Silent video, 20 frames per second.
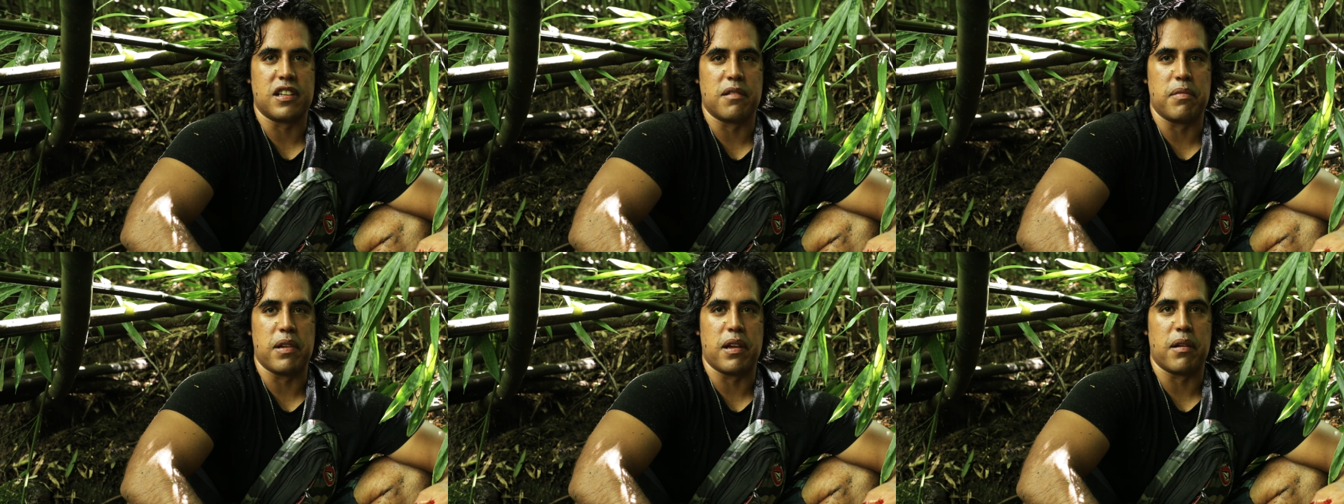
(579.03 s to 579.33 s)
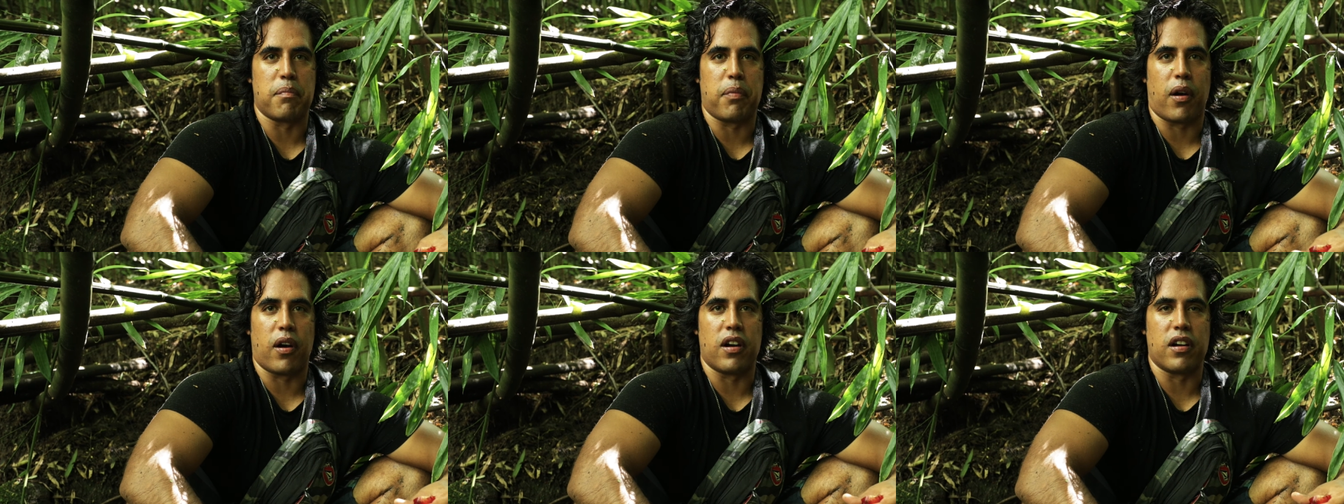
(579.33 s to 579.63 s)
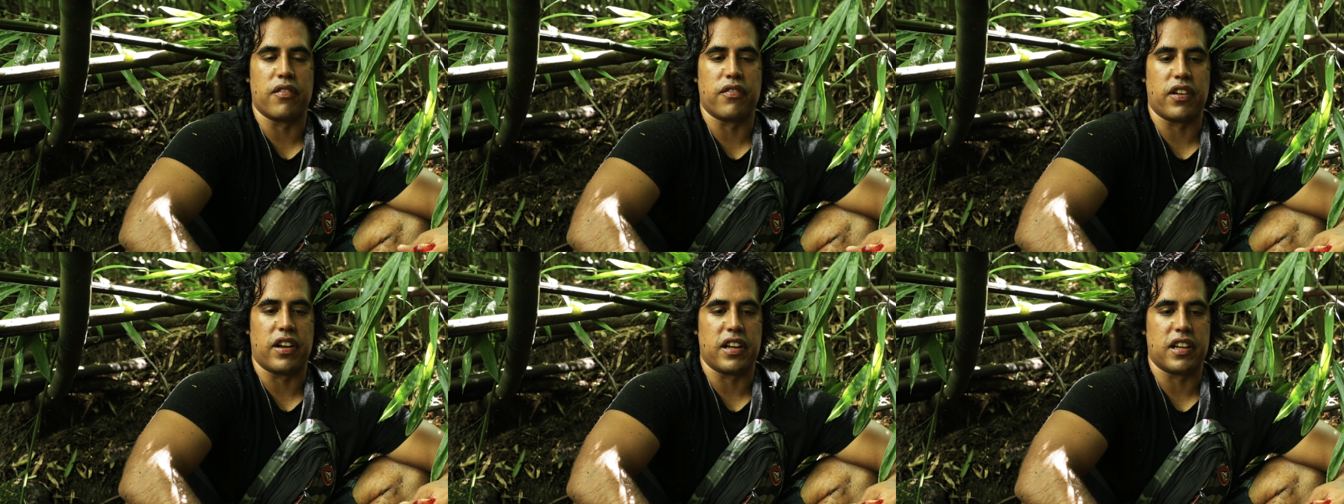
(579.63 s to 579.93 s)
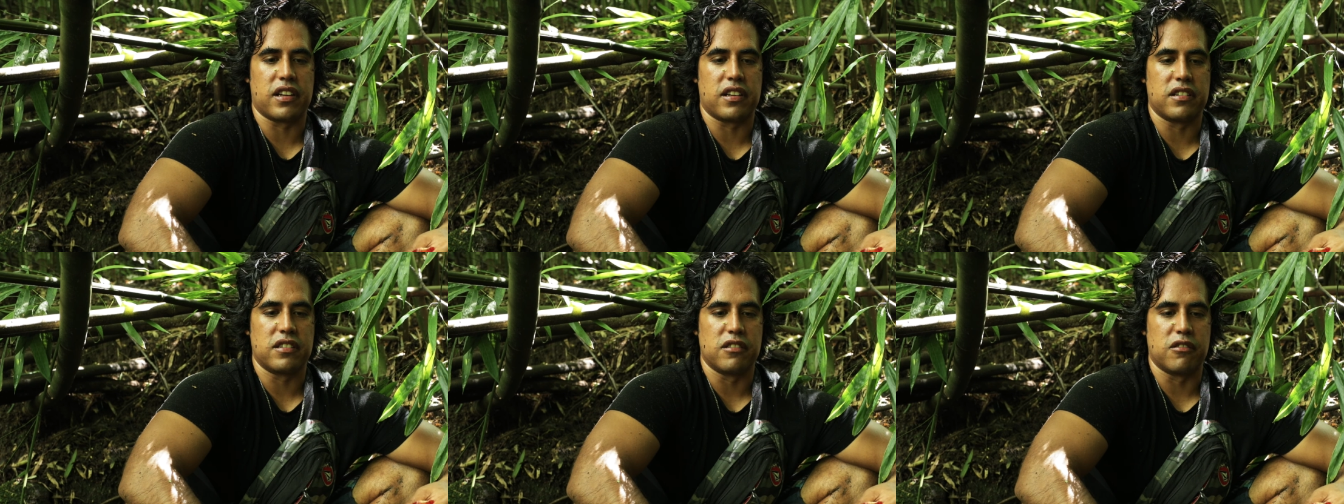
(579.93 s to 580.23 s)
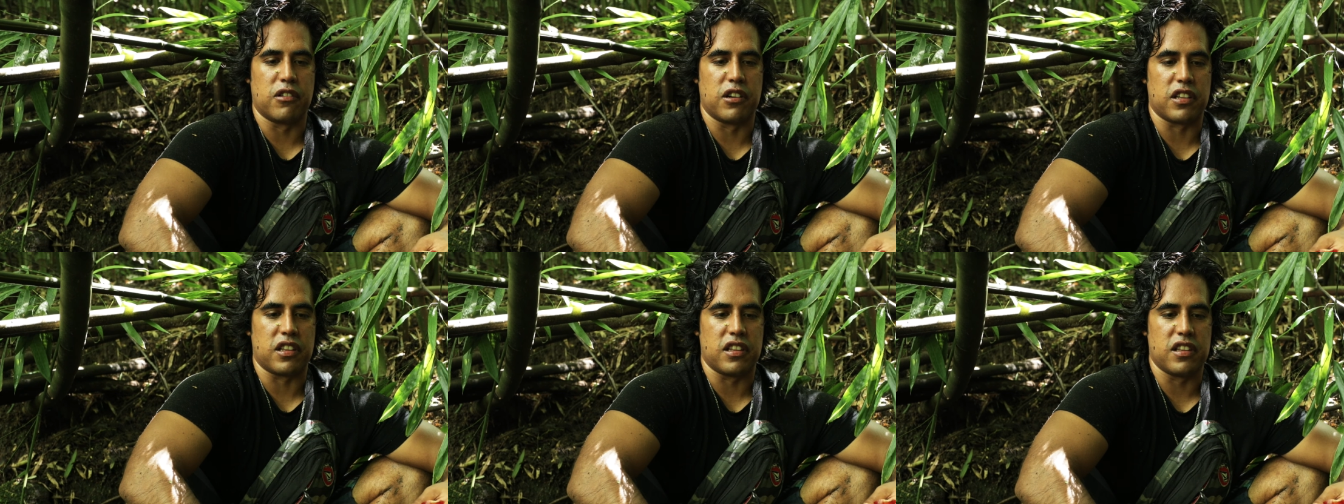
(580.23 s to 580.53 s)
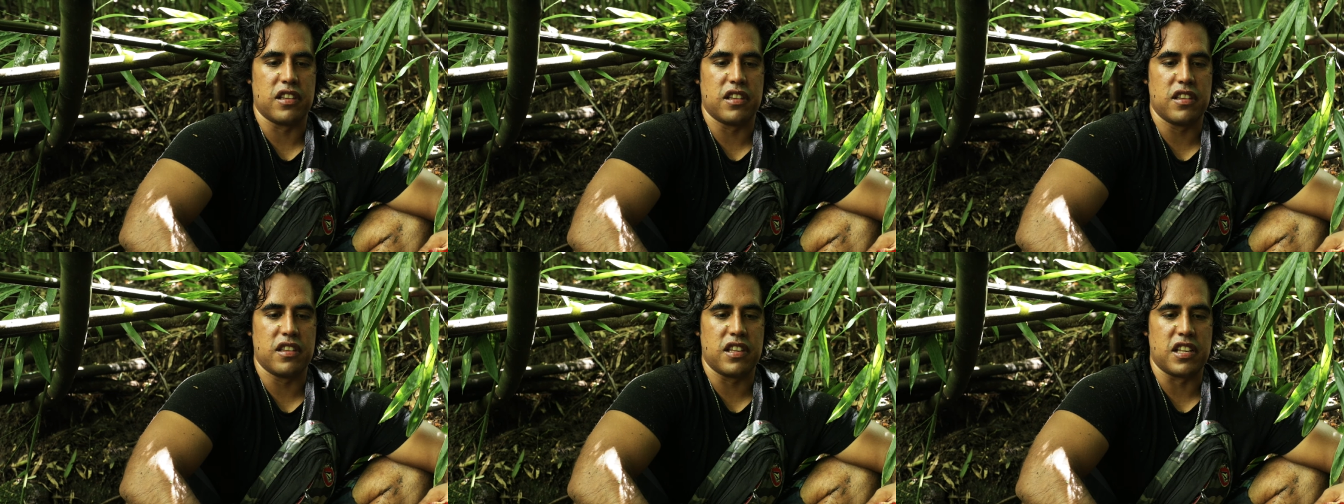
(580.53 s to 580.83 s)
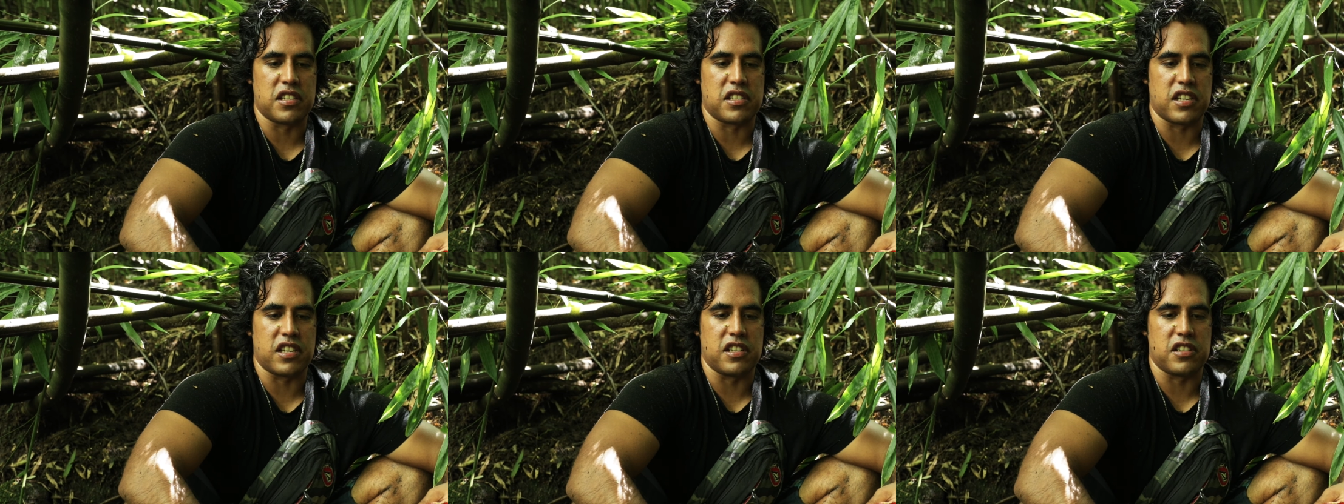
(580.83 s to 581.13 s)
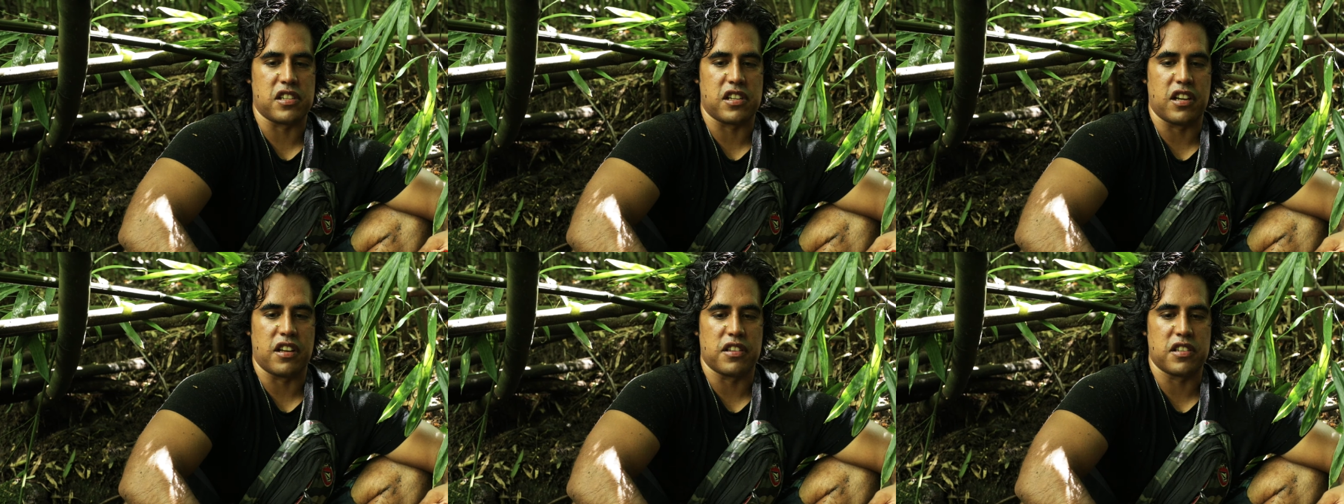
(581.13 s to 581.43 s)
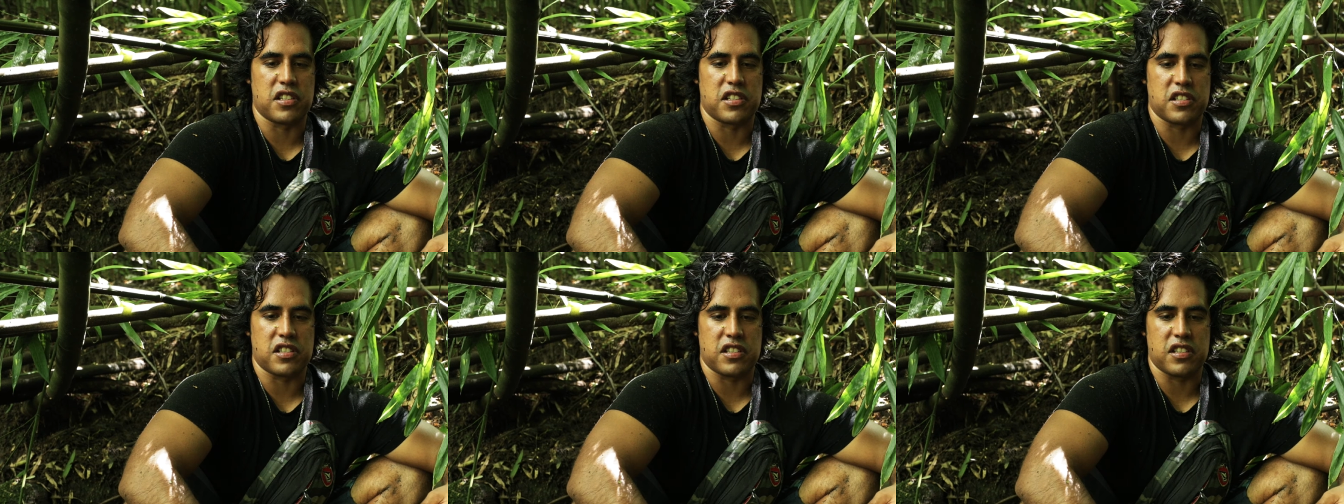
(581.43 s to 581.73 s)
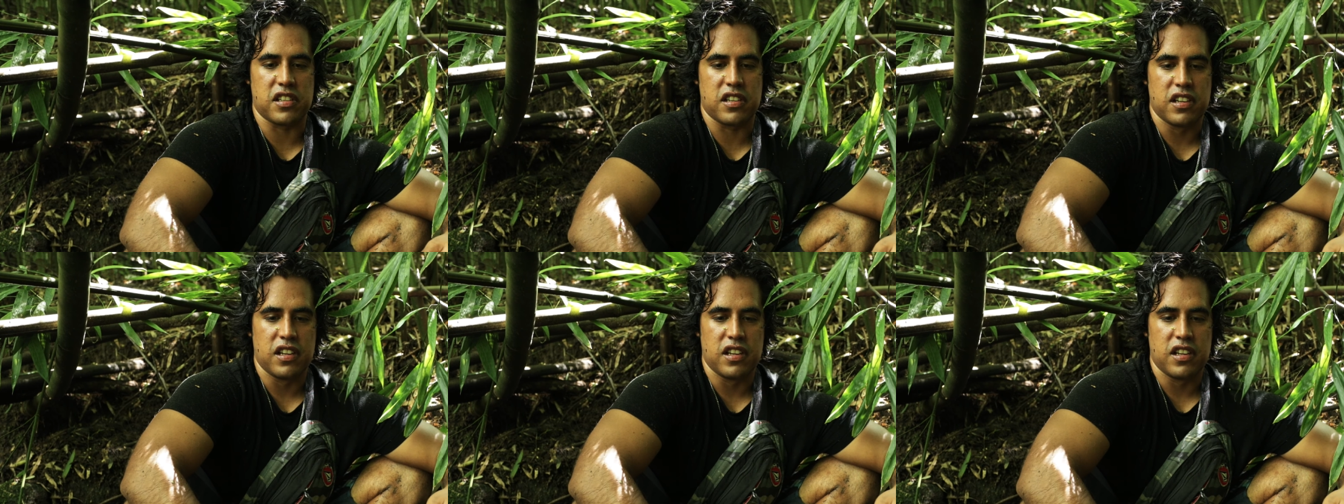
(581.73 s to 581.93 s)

be a part of like what this is, you know. This is